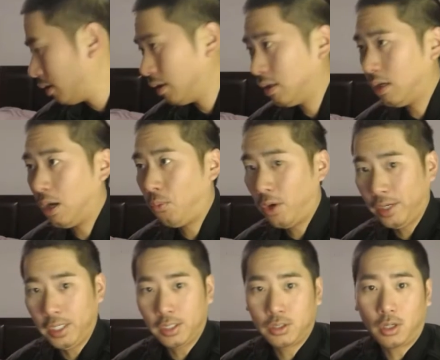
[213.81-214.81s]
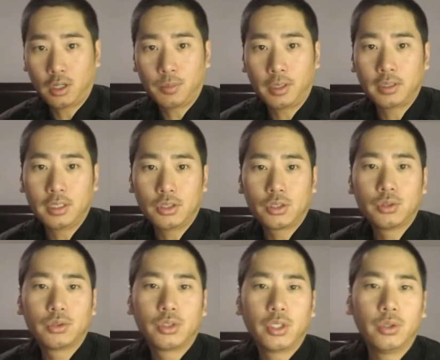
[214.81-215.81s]
I wanted to talk about these
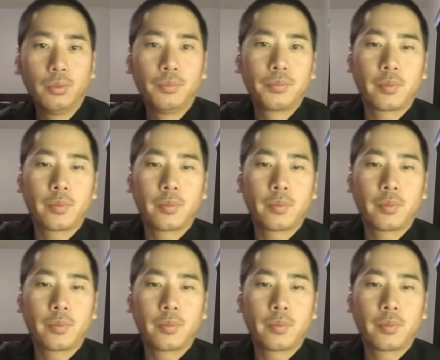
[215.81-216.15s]
shoes too